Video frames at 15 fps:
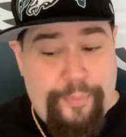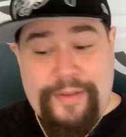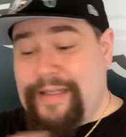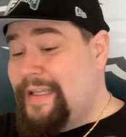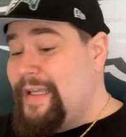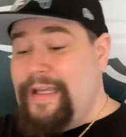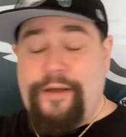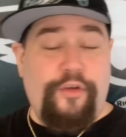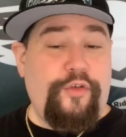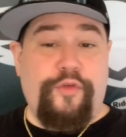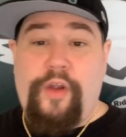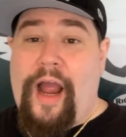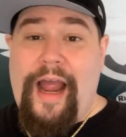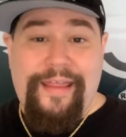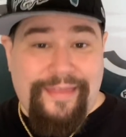But the
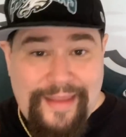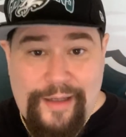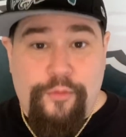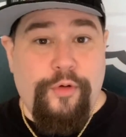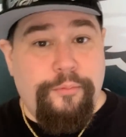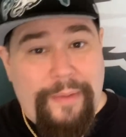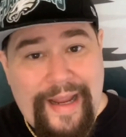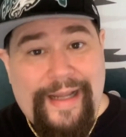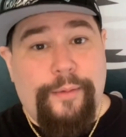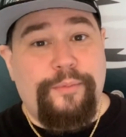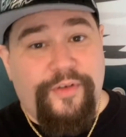Eagles, I think, would make a